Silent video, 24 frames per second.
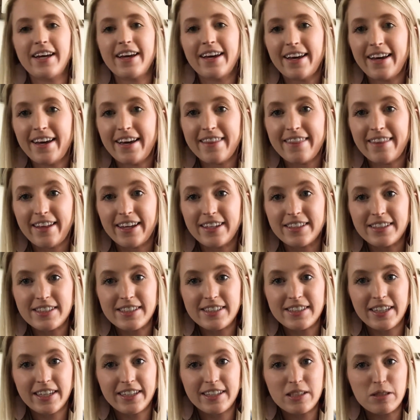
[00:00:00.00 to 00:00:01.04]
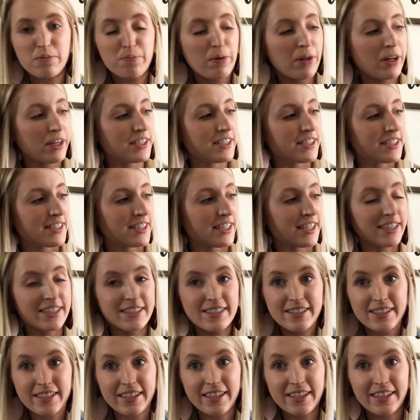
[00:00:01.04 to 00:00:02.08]
And then 6 plus 6
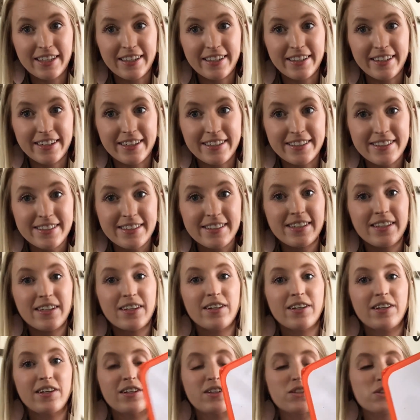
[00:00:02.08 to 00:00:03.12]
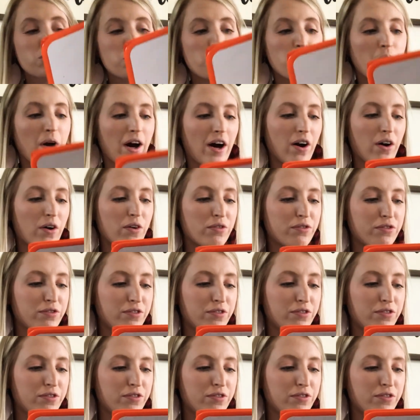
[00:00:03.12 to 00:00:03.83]
is 12.